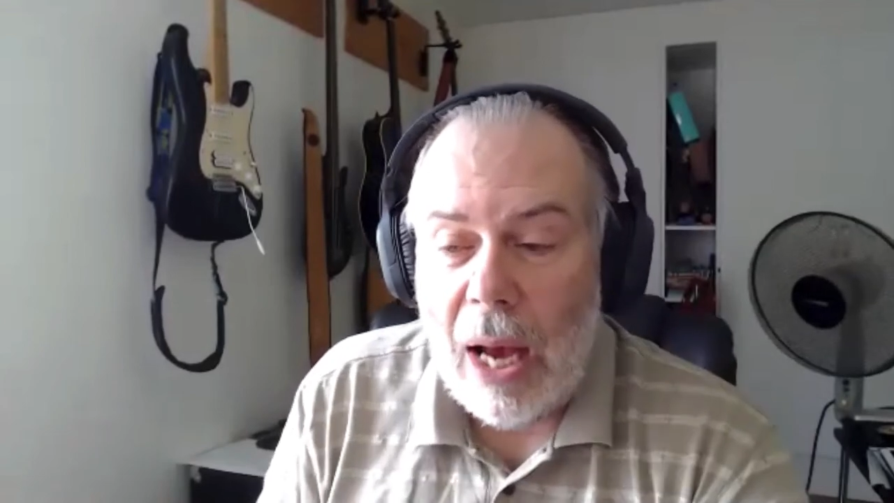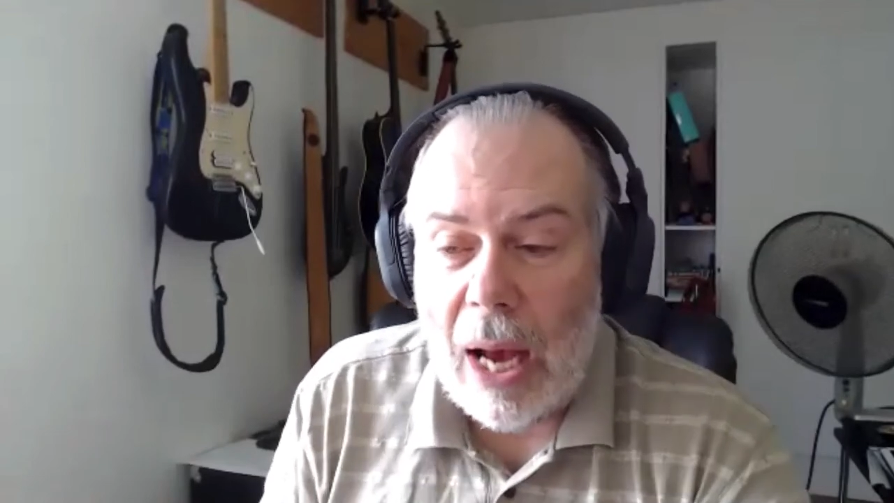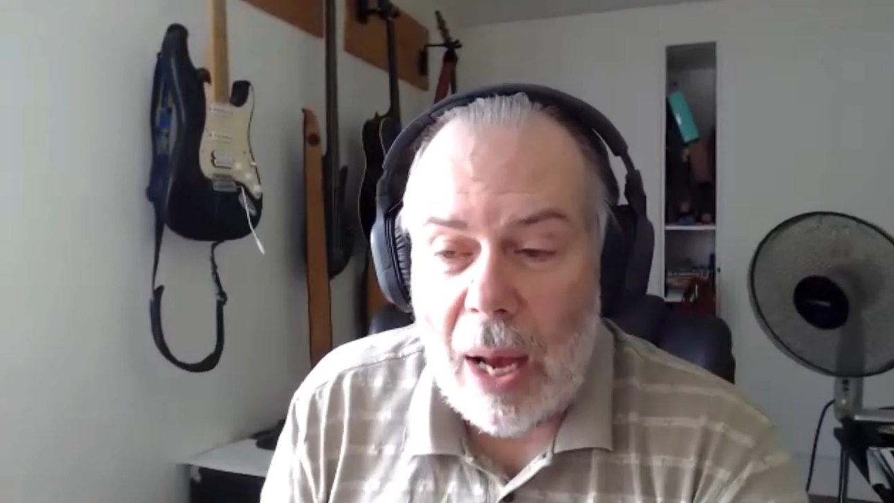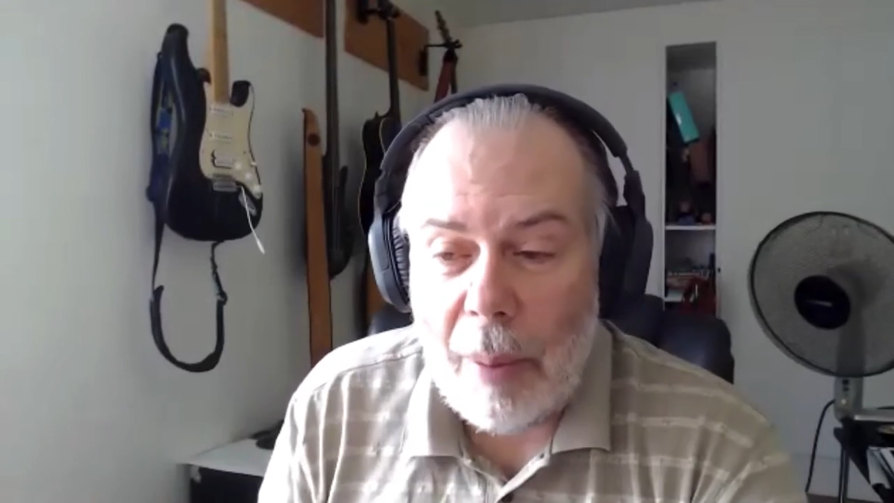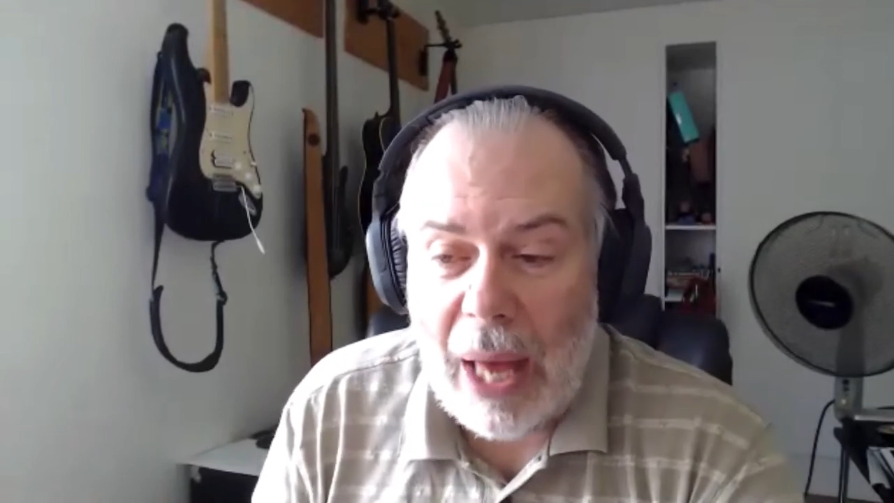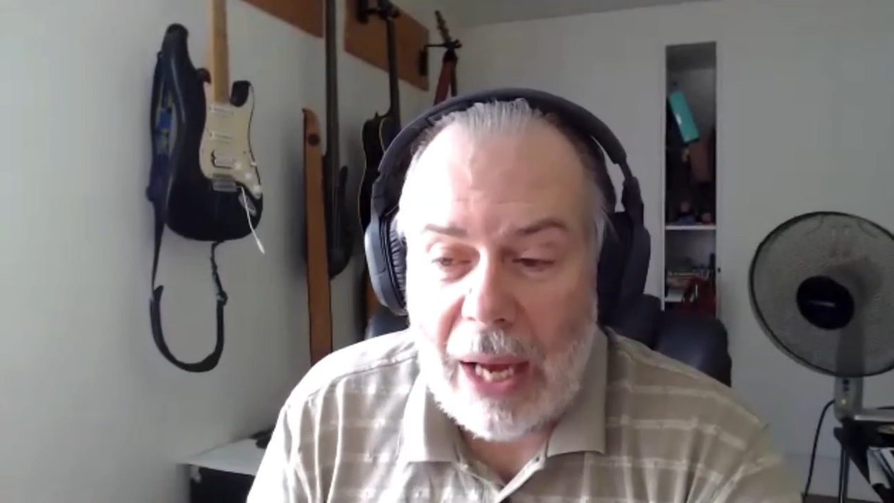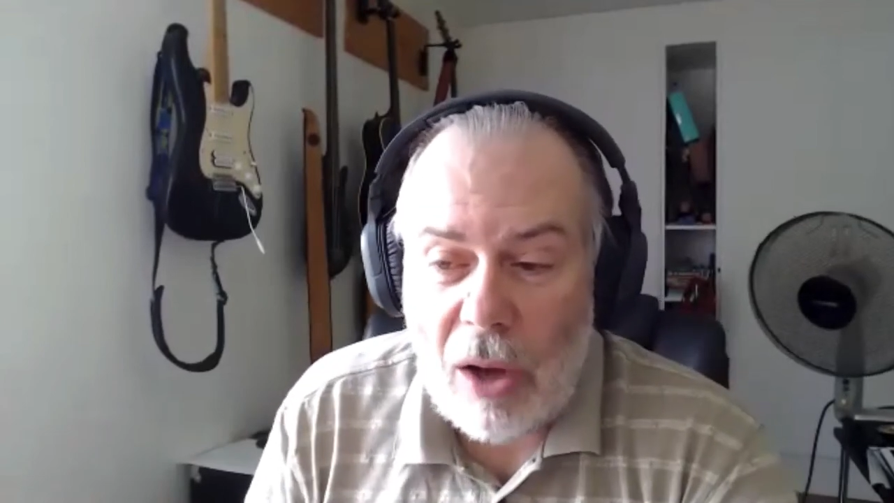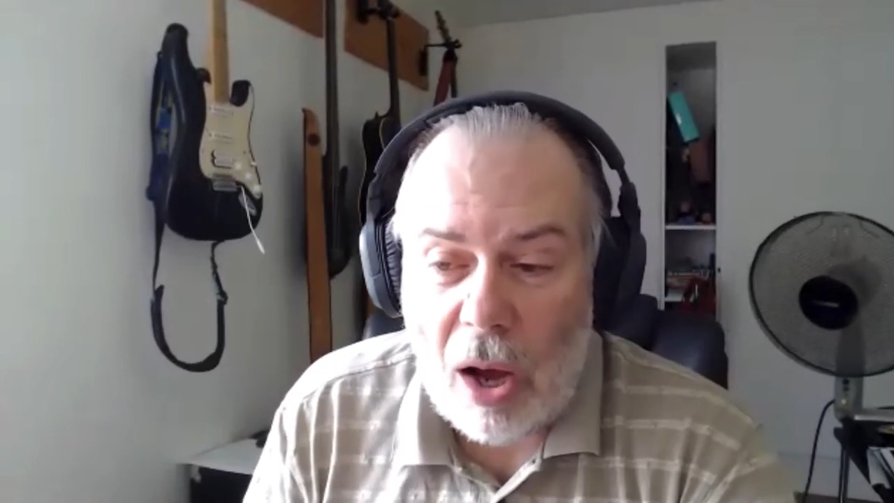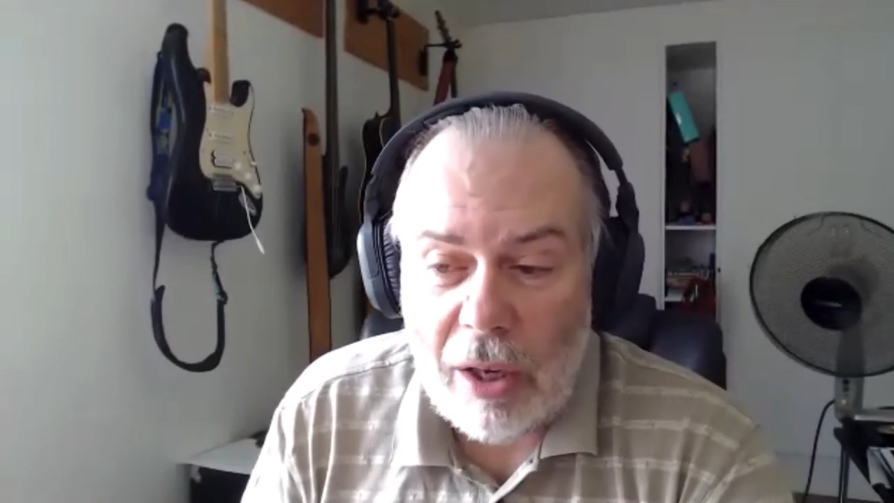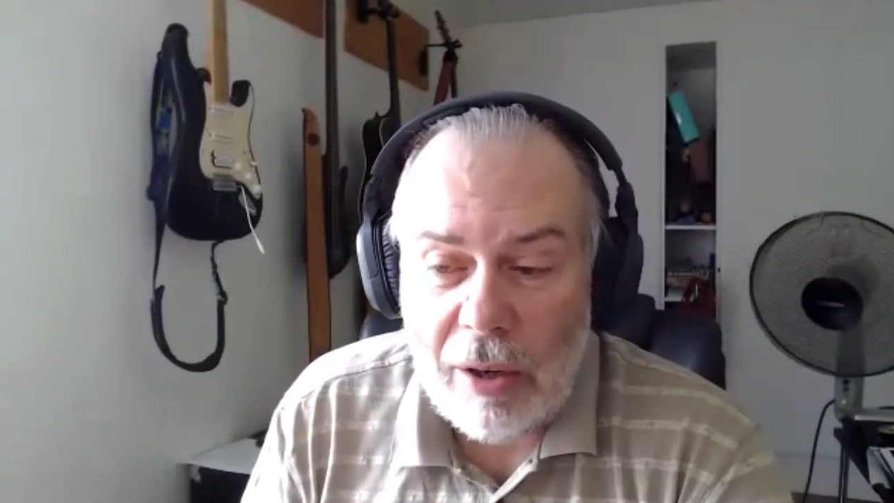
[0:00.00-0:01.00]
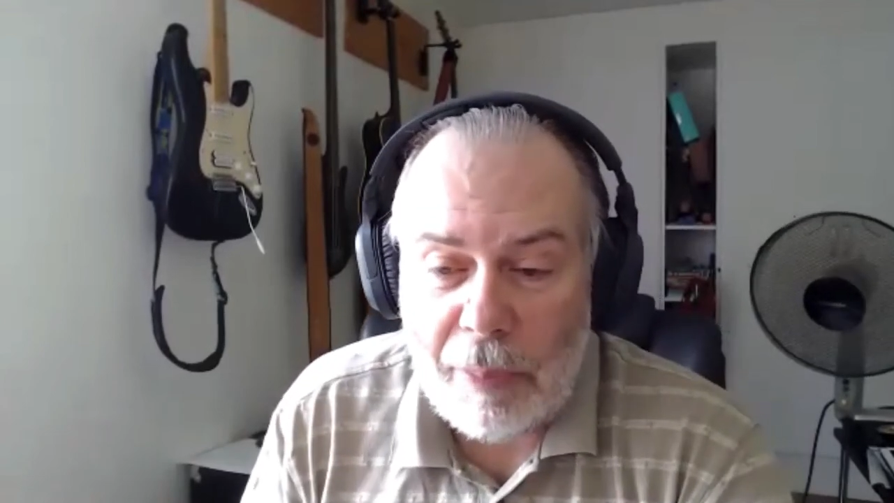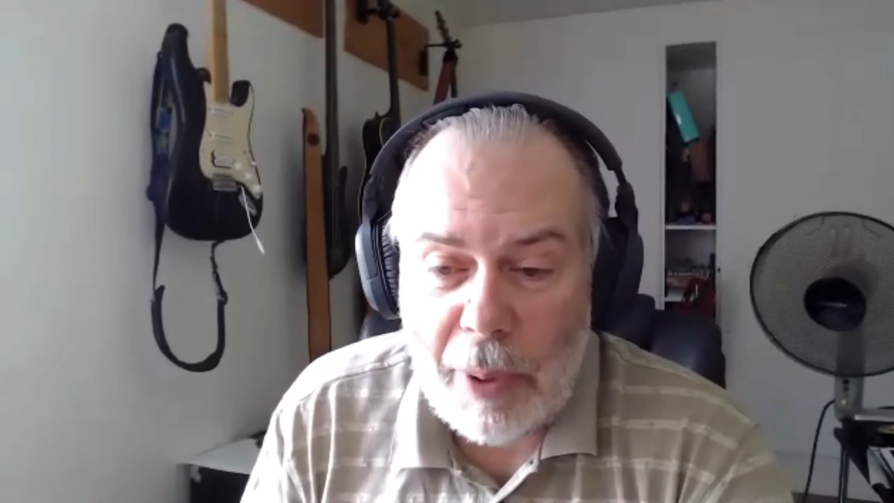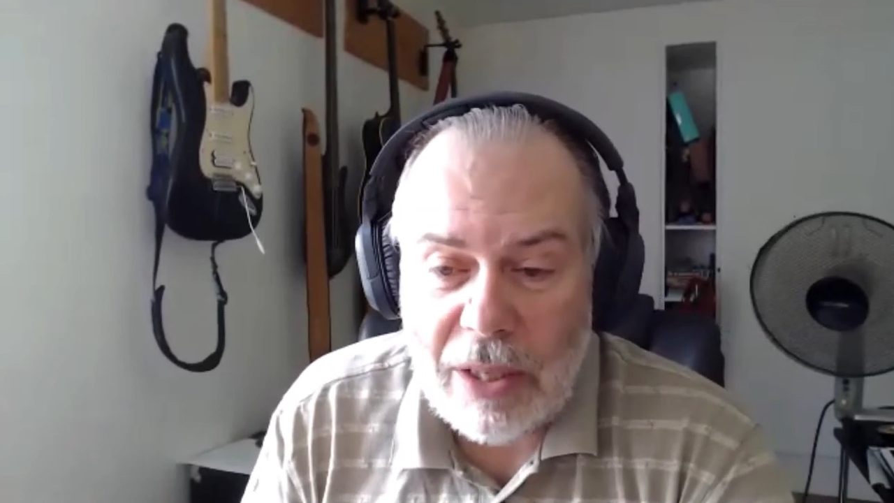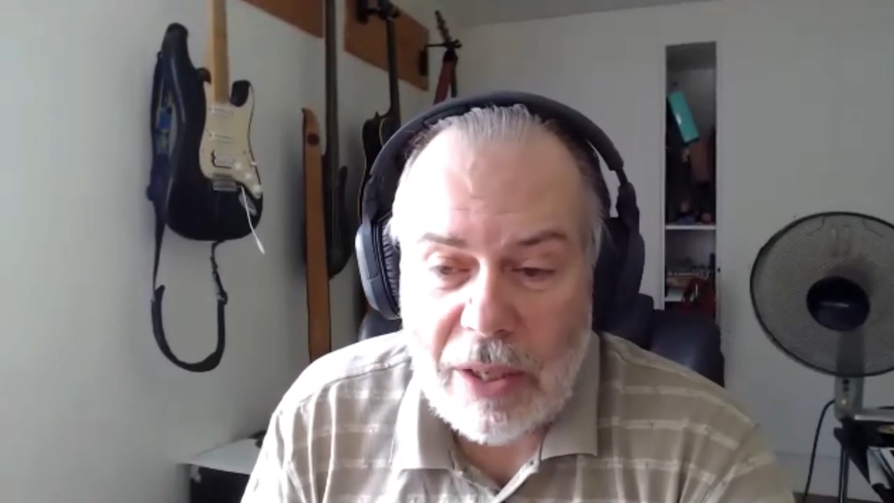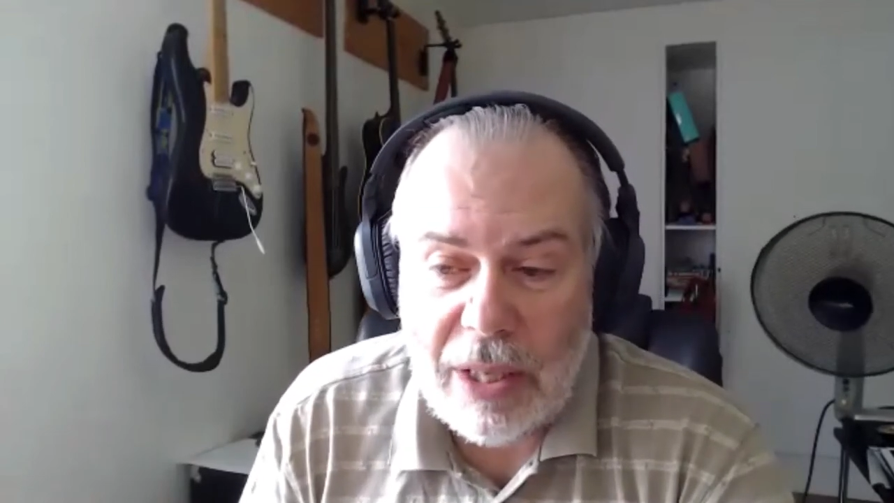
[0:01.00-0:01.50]
And cognitive
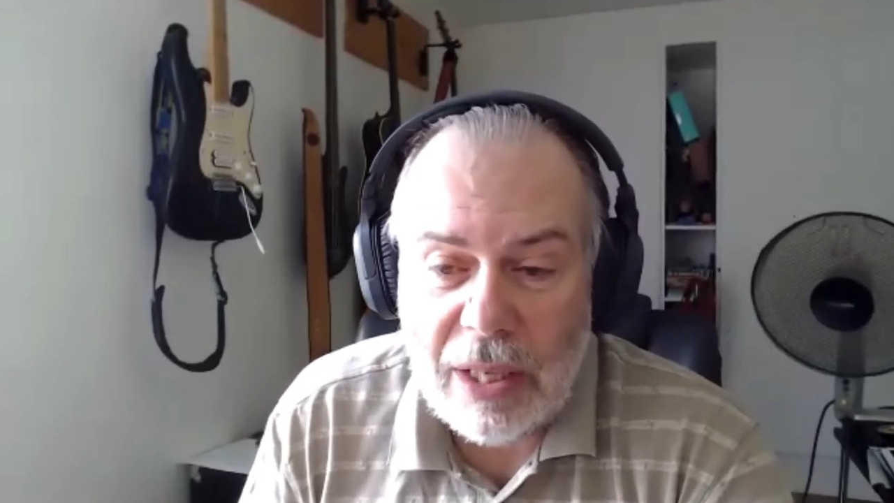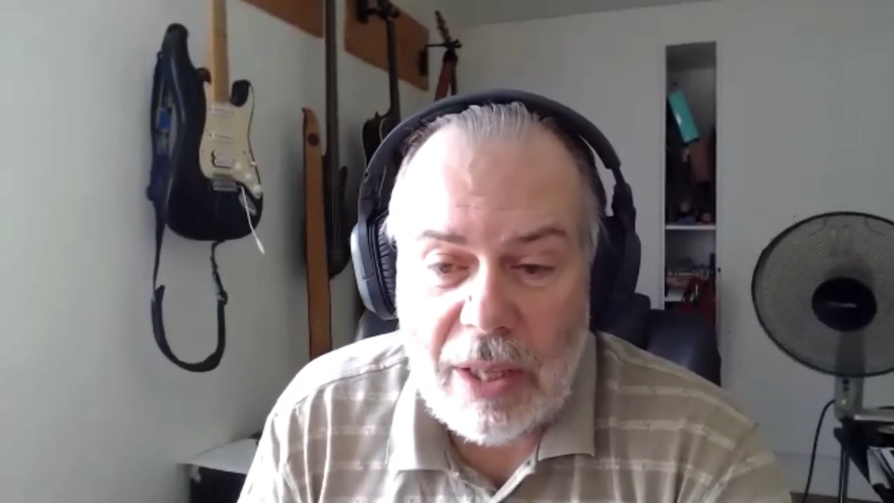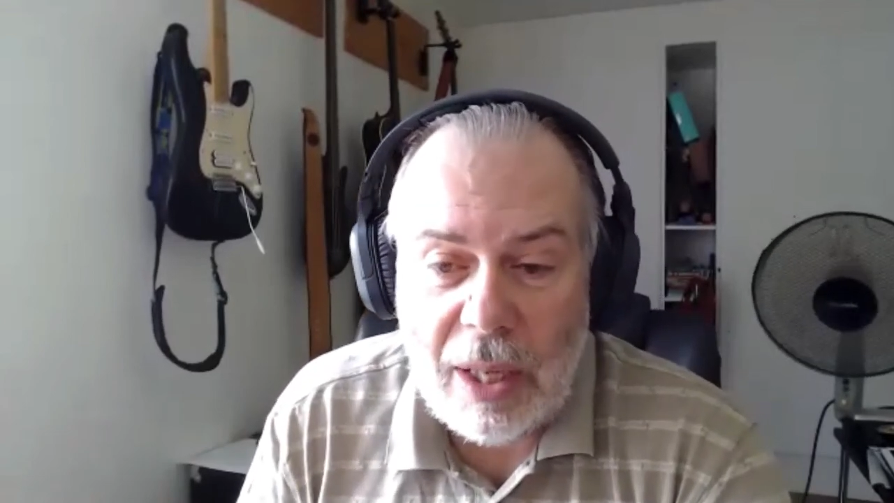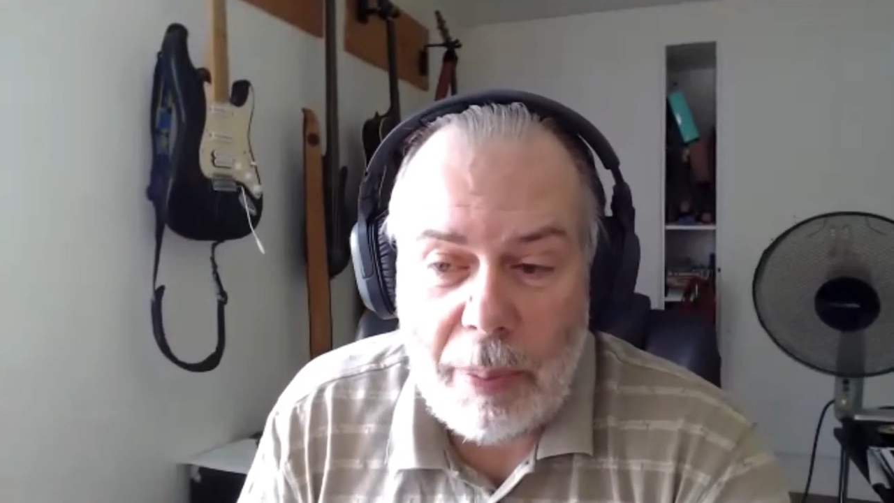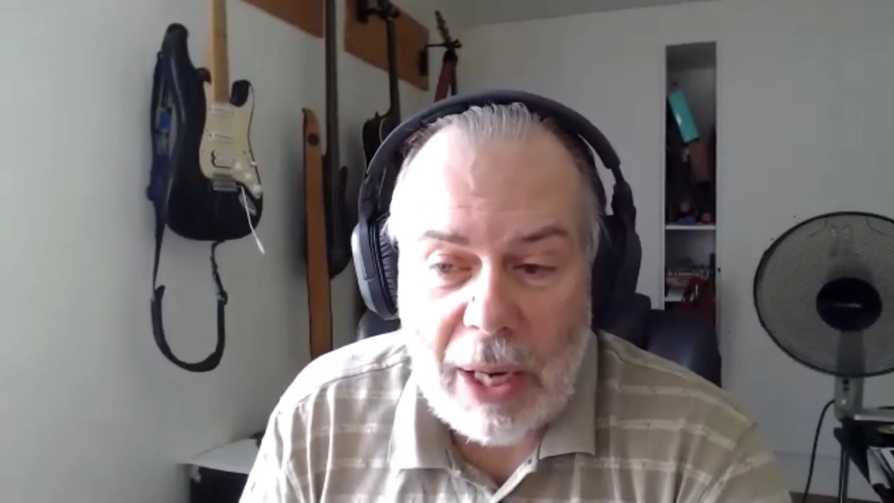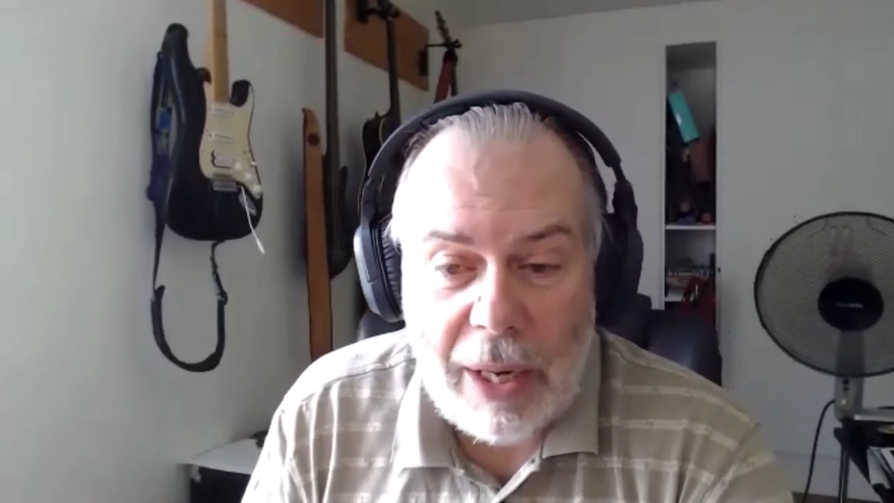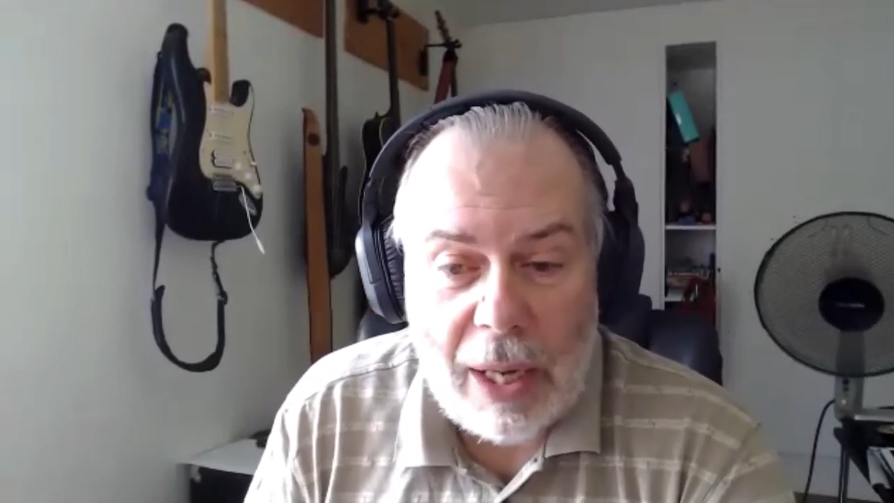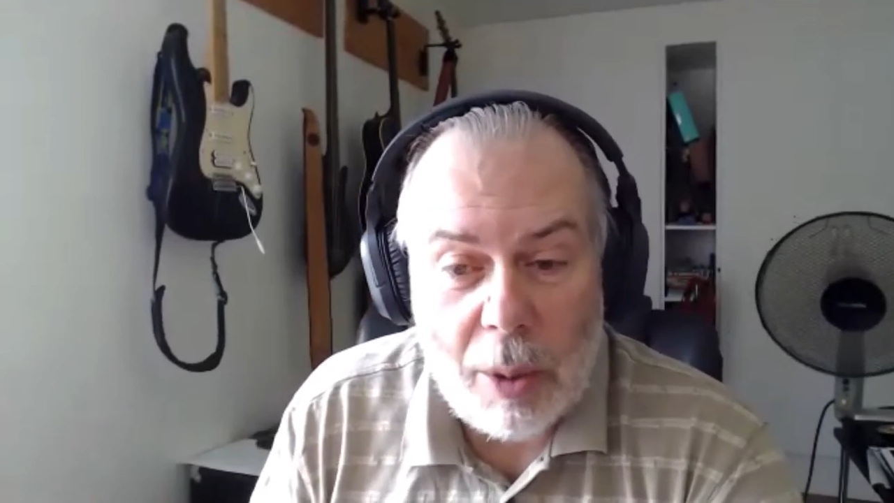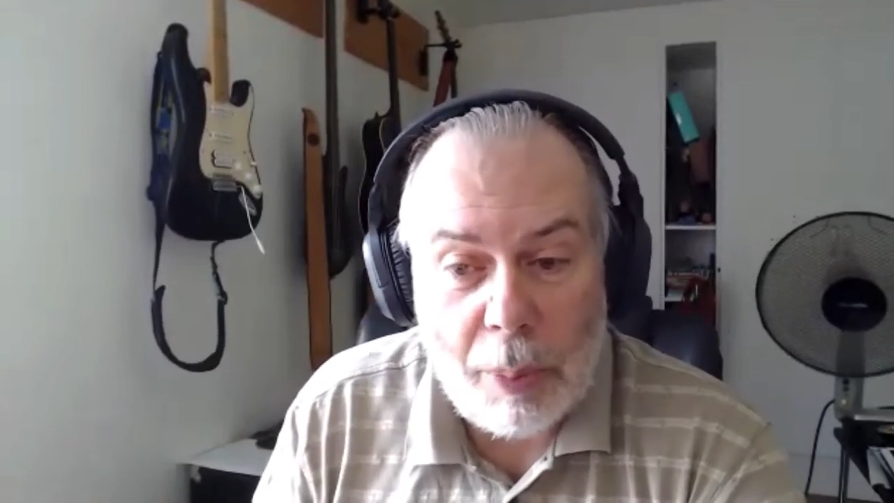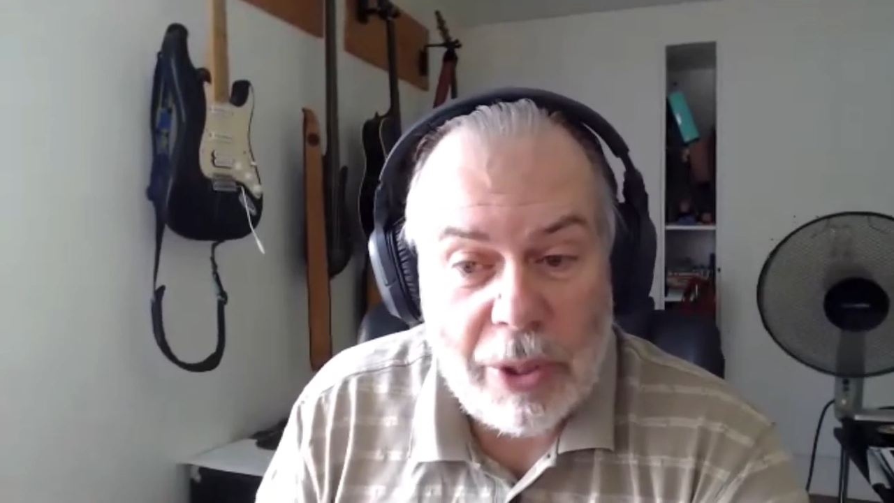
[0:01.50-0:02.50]
presence is the ability to